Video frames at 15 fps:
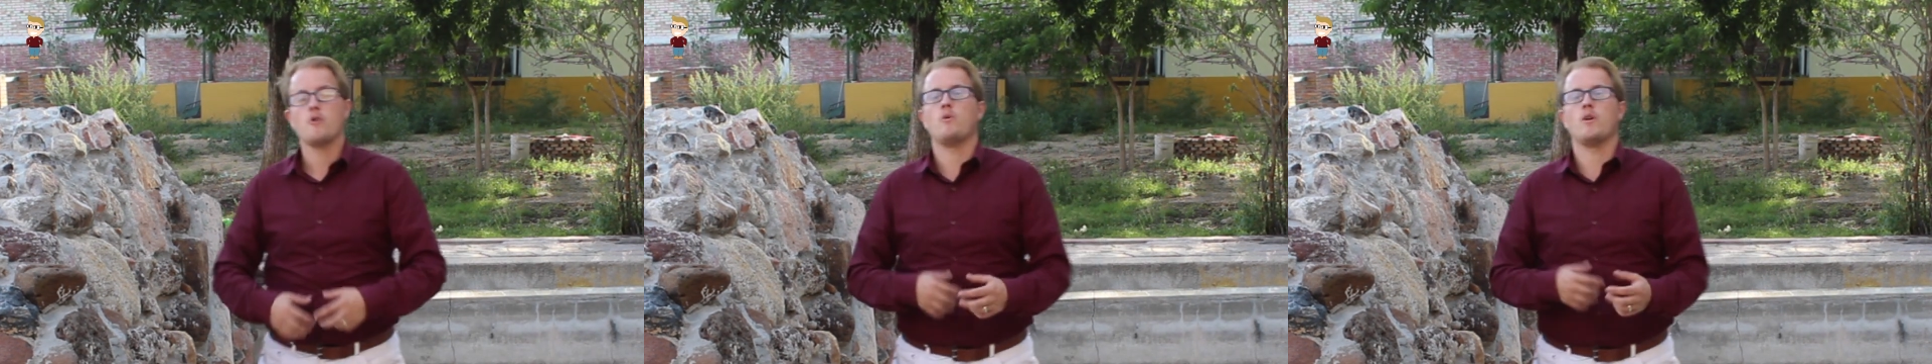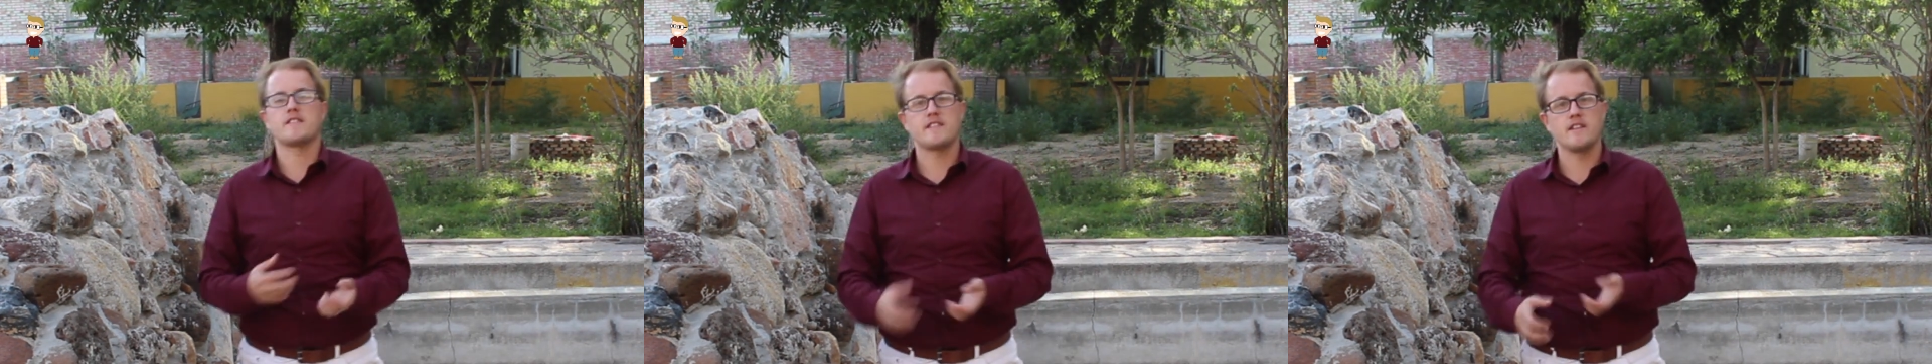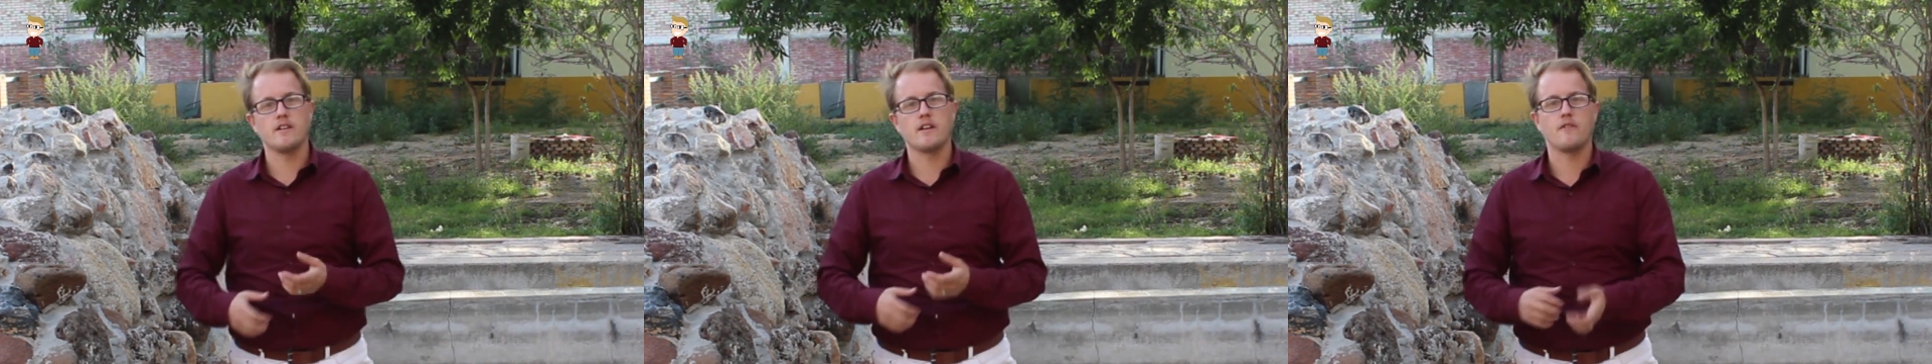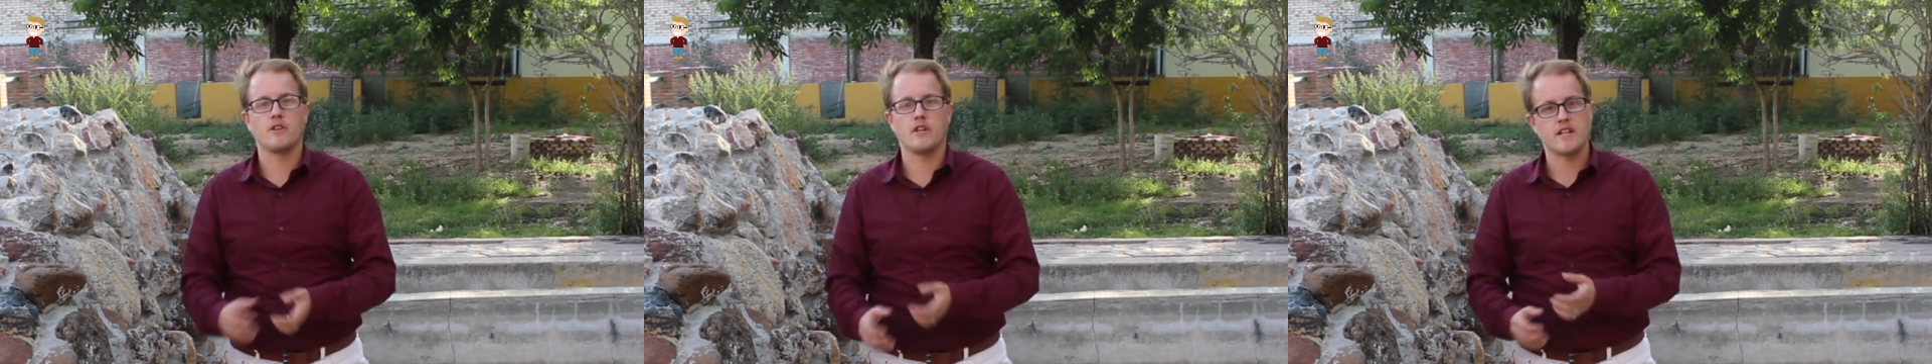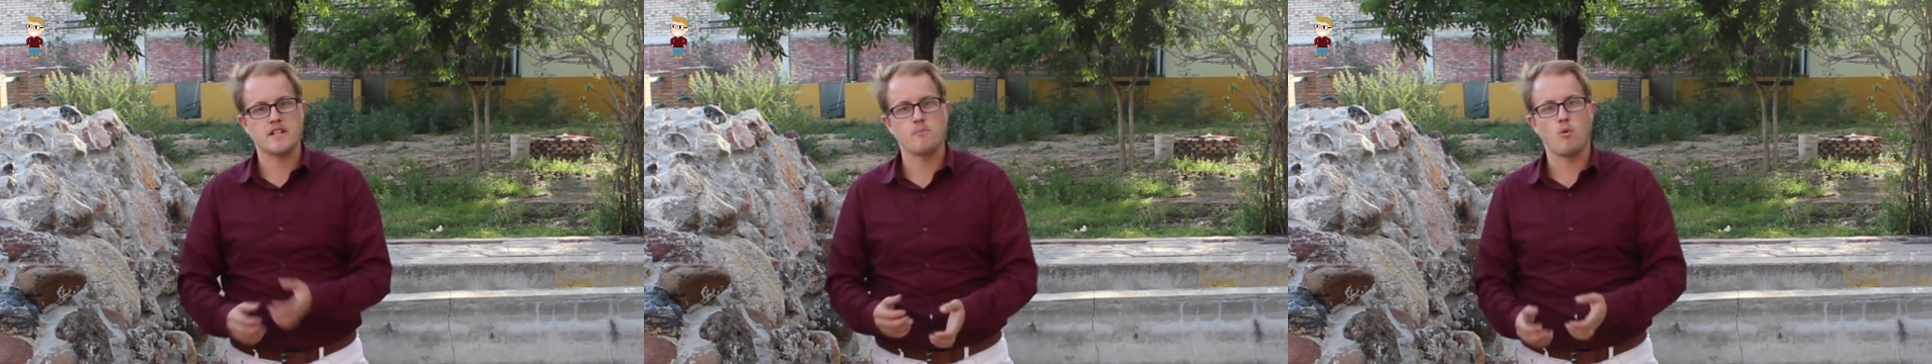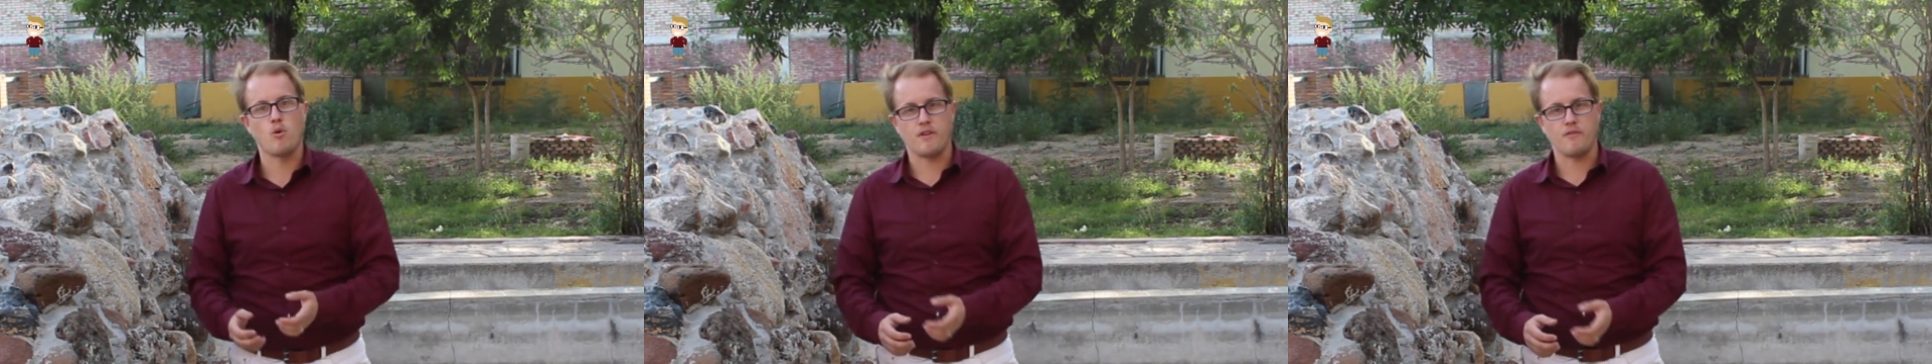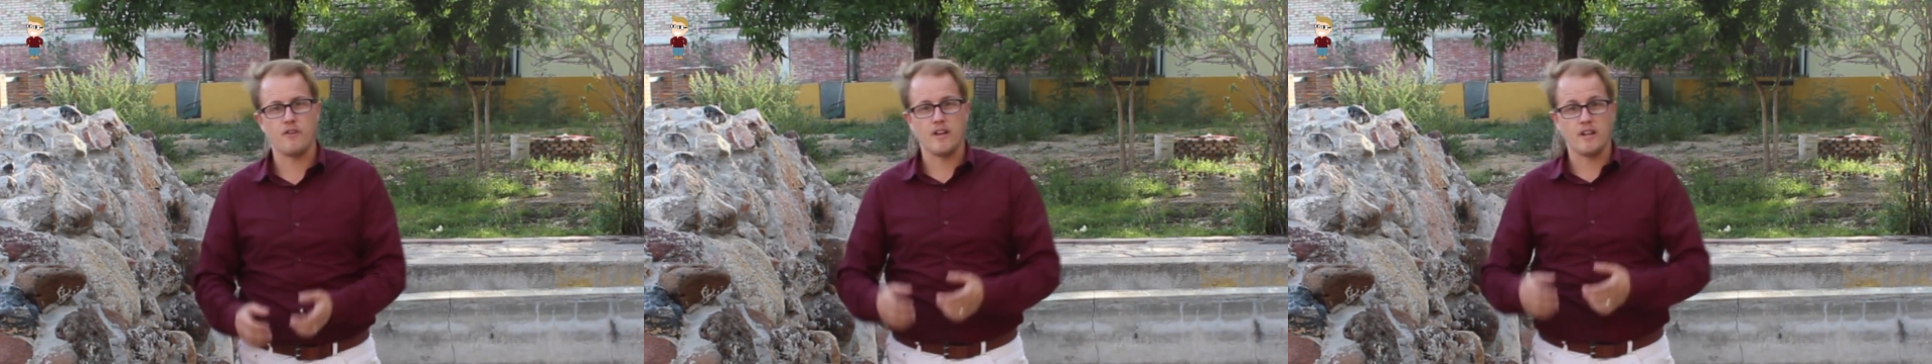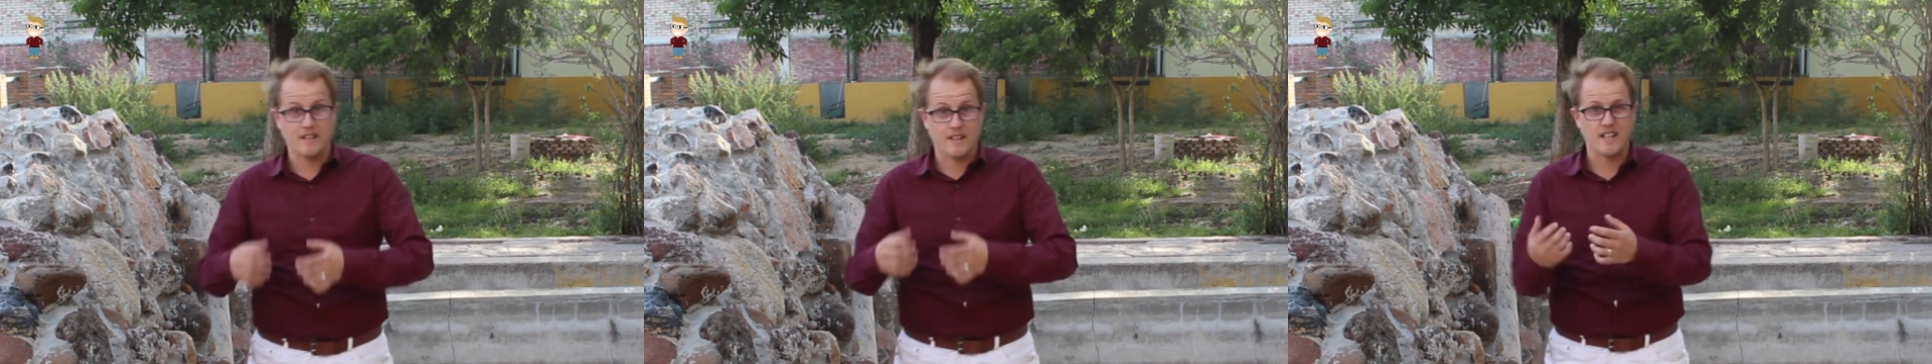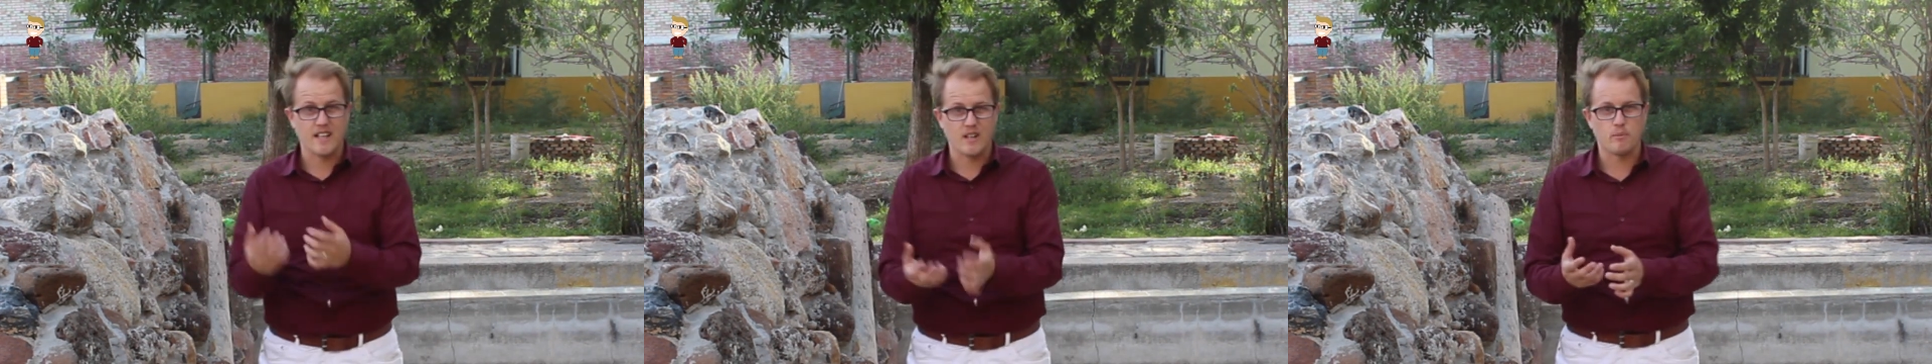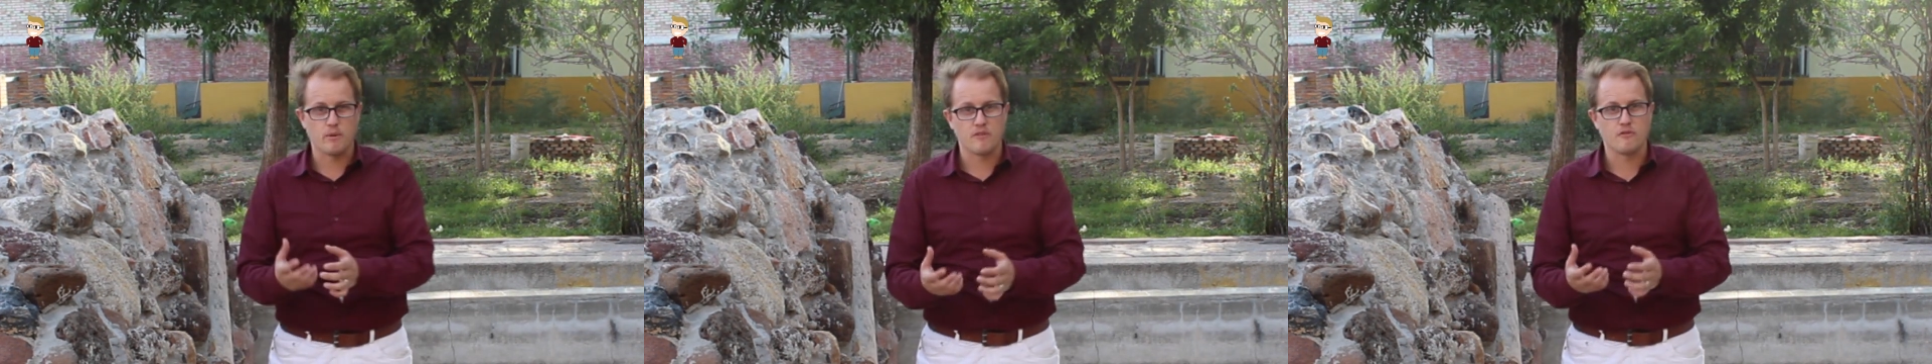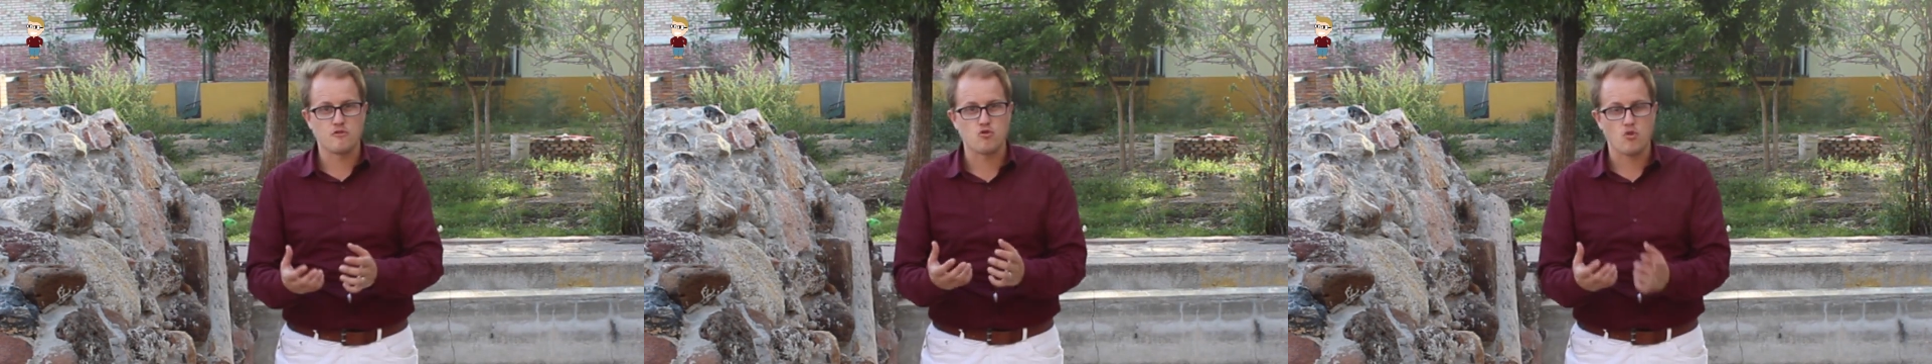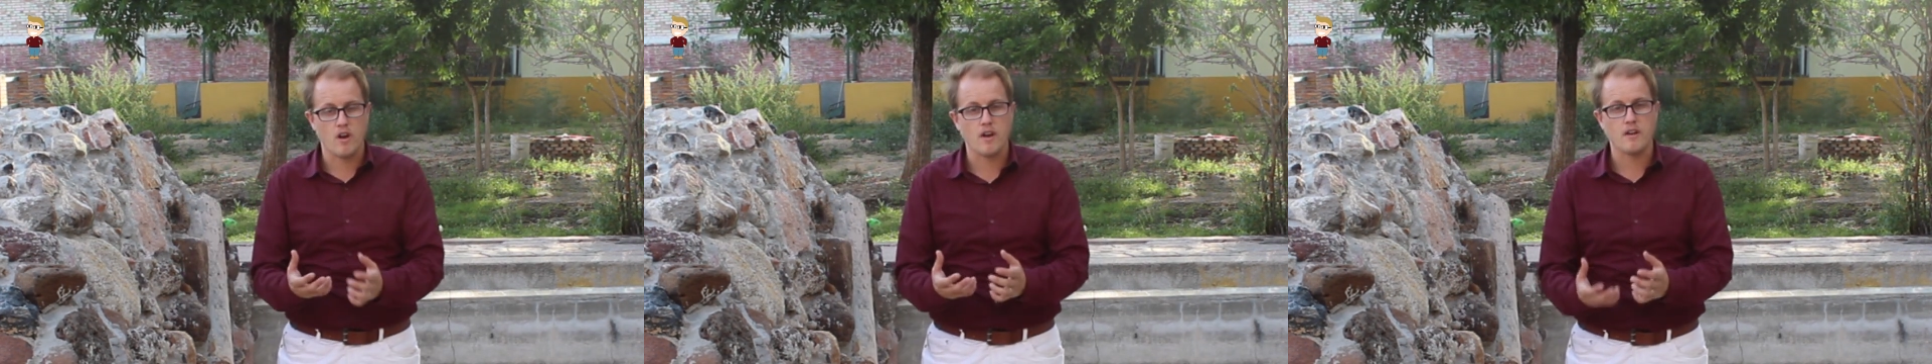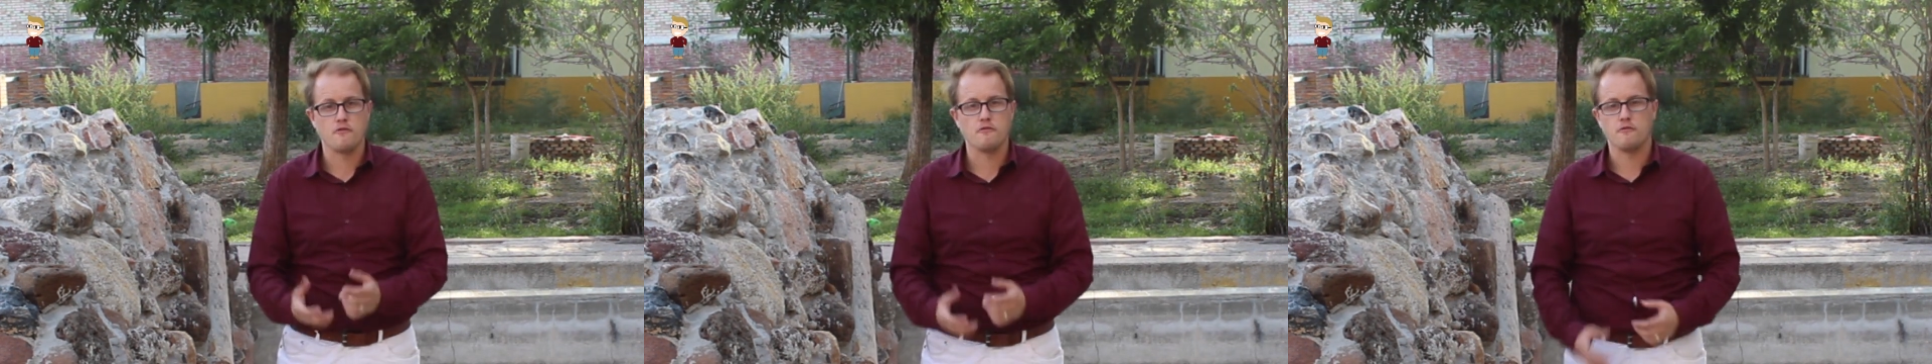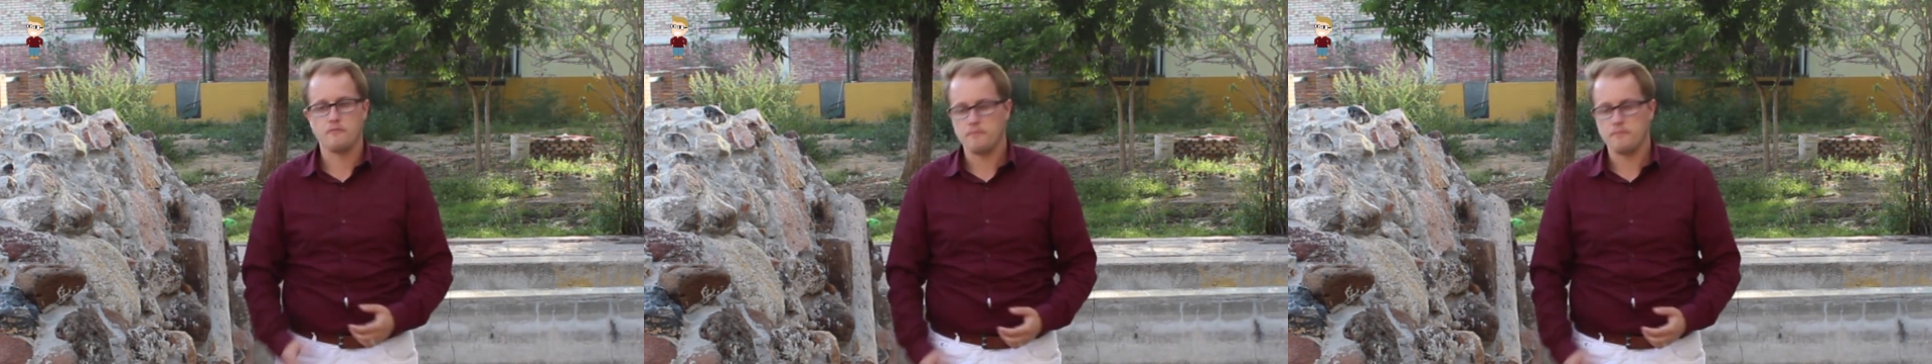while still giving that sporty feel and a little bit of drive.